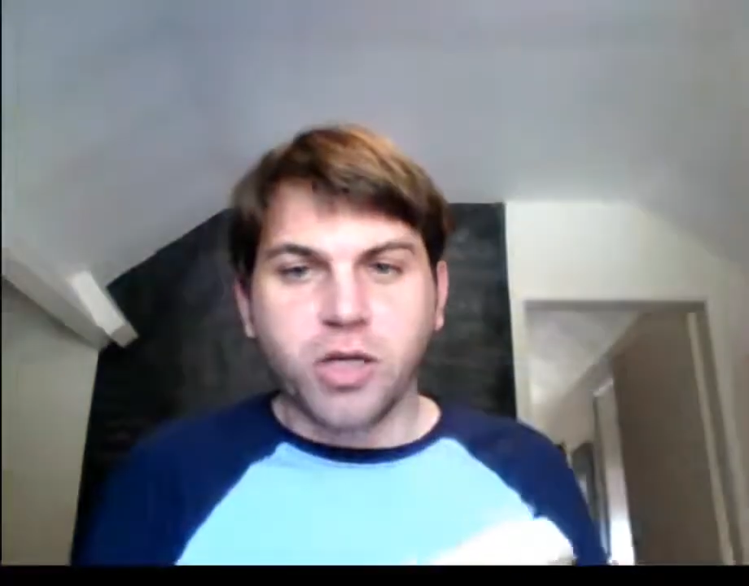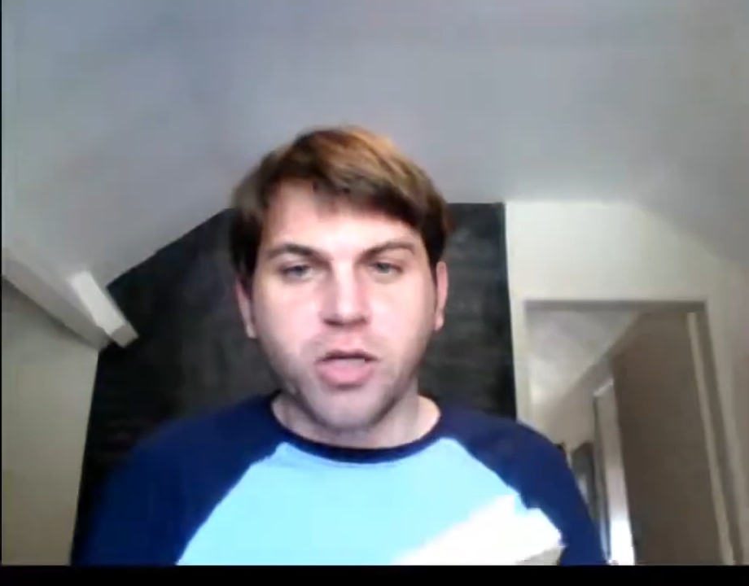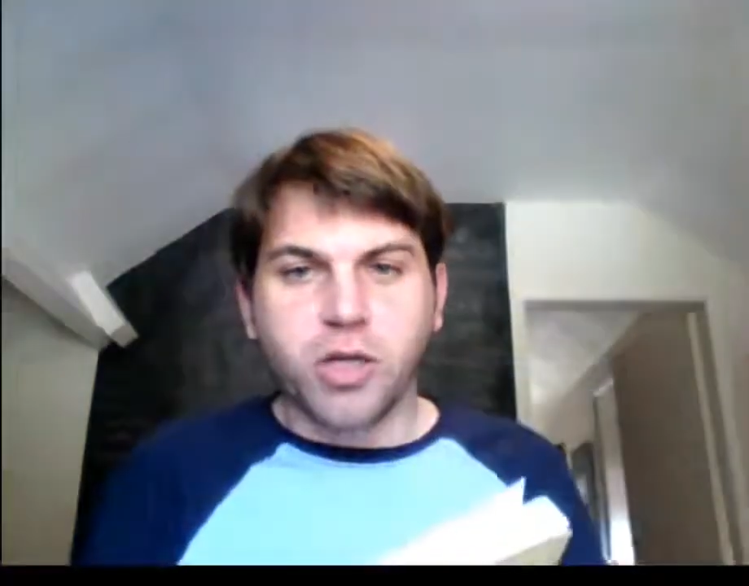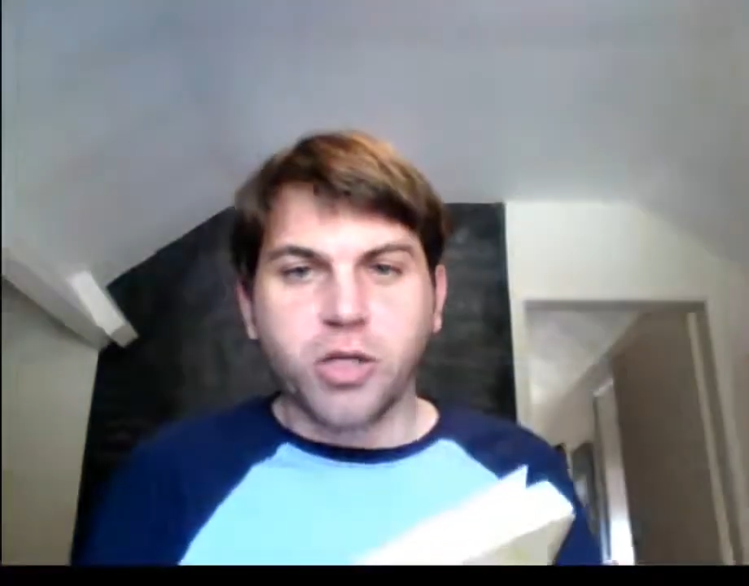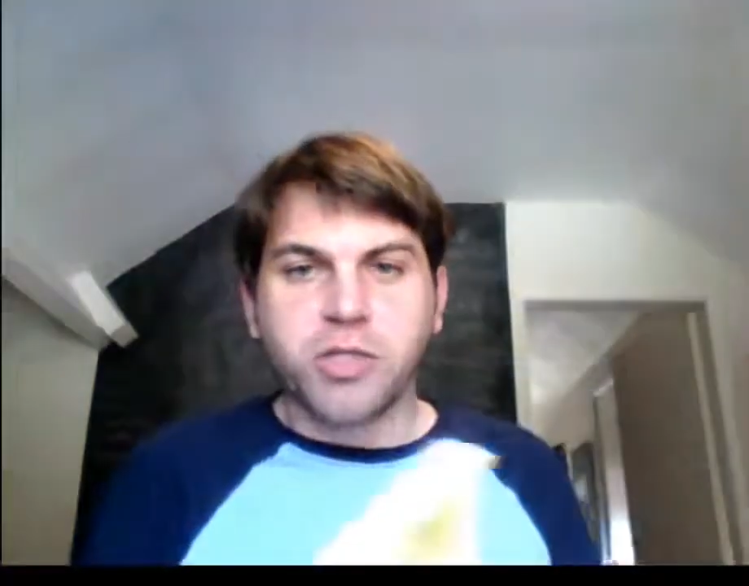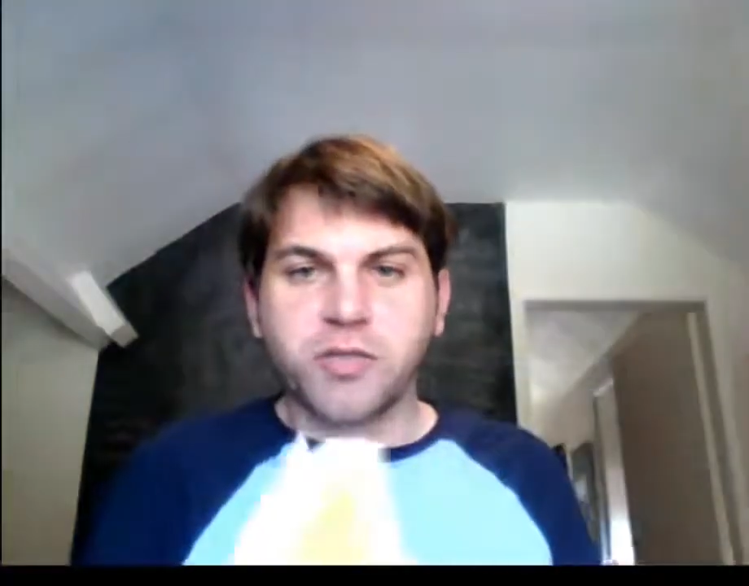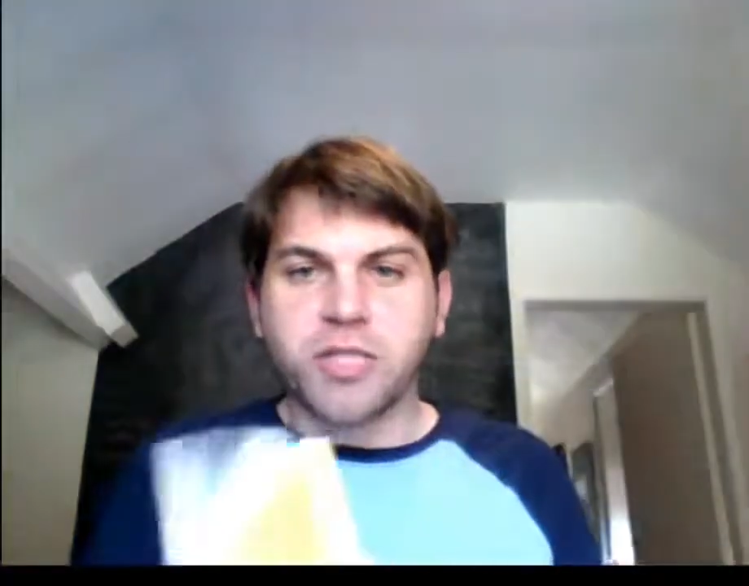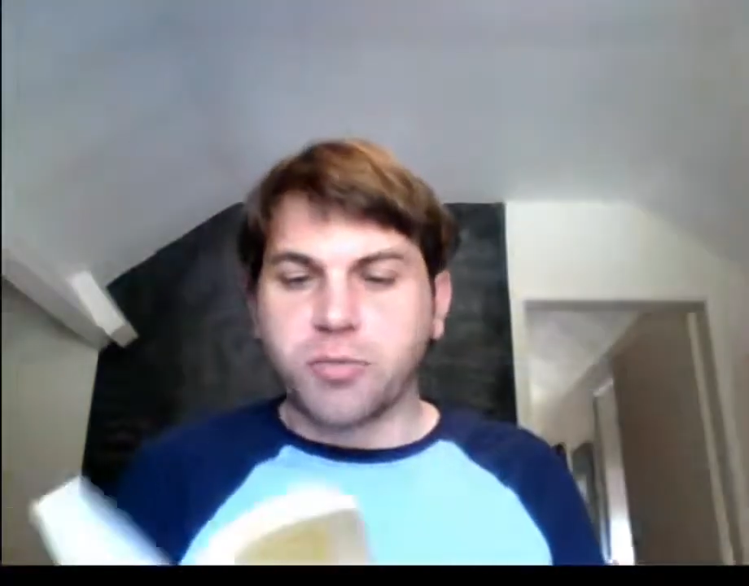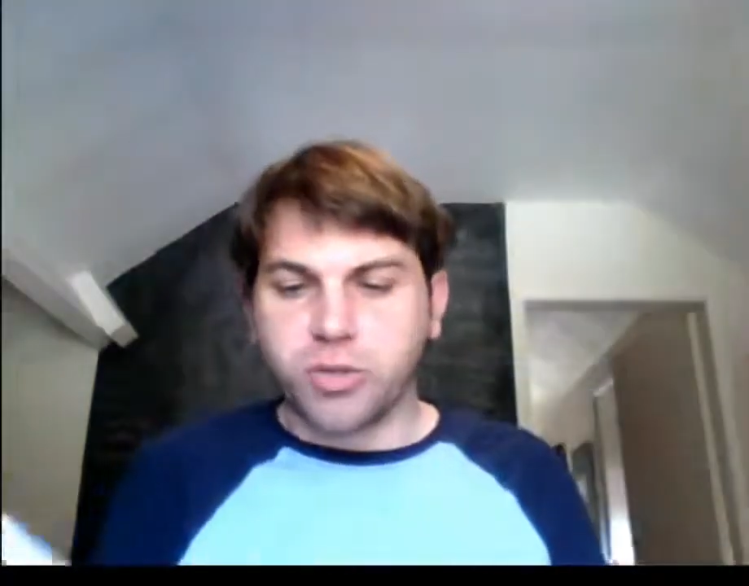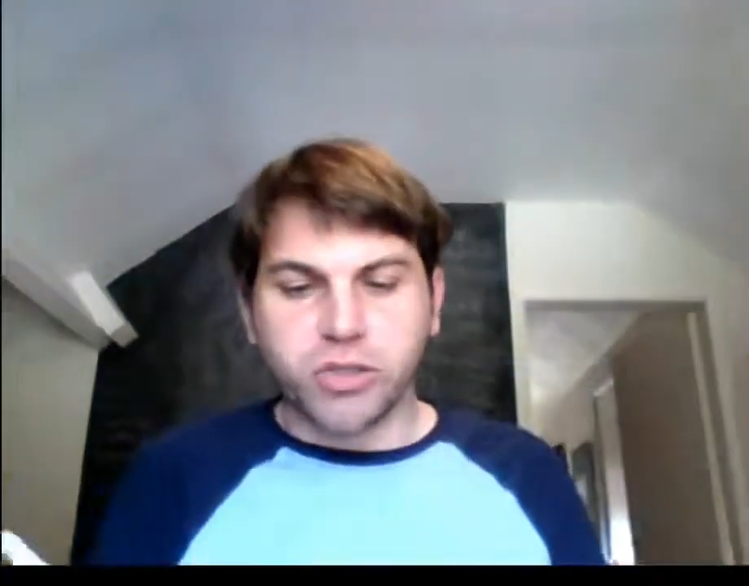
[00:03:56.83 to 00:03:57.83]
uh, lots of
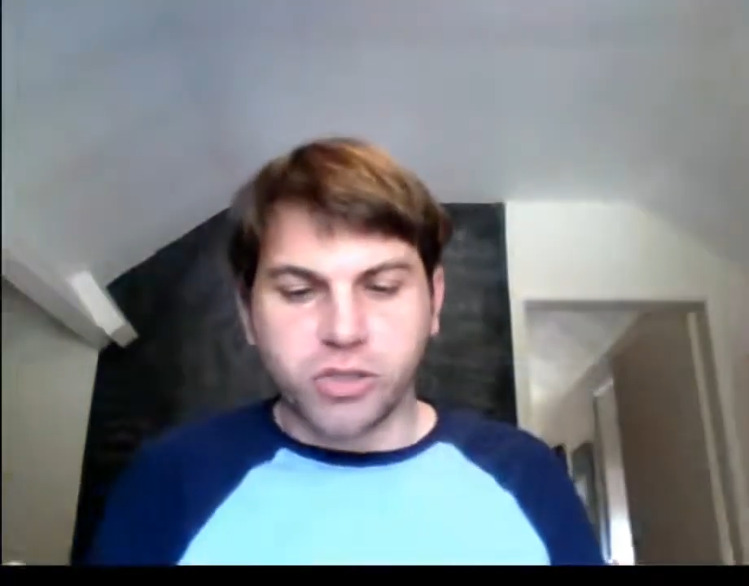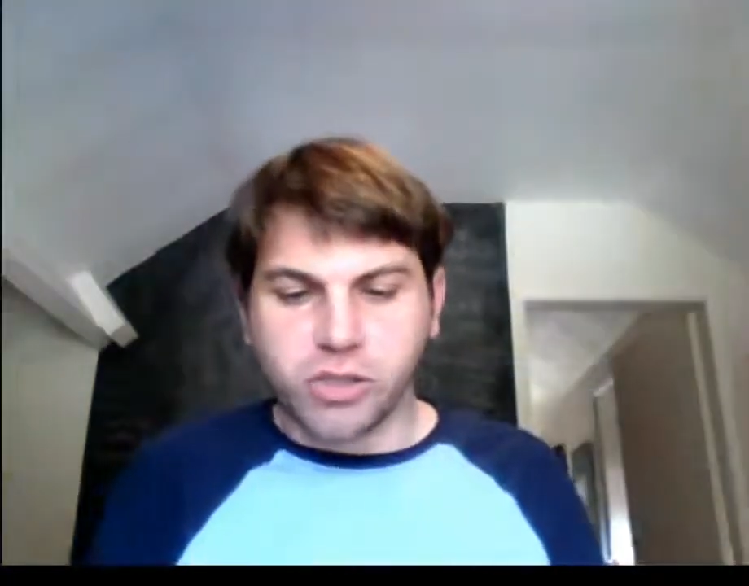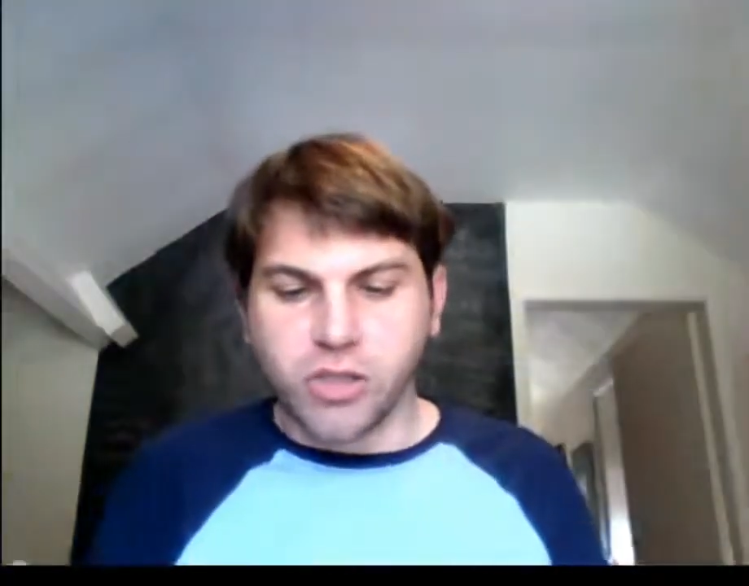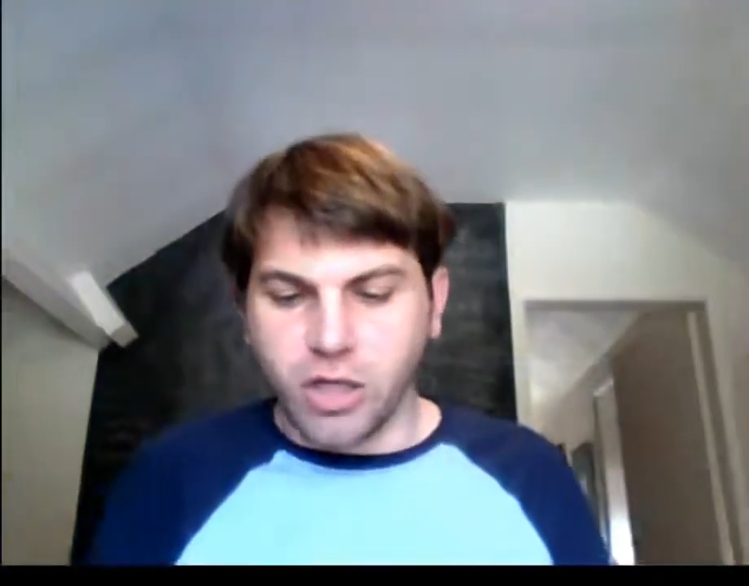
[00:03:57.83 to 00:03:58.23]
examples,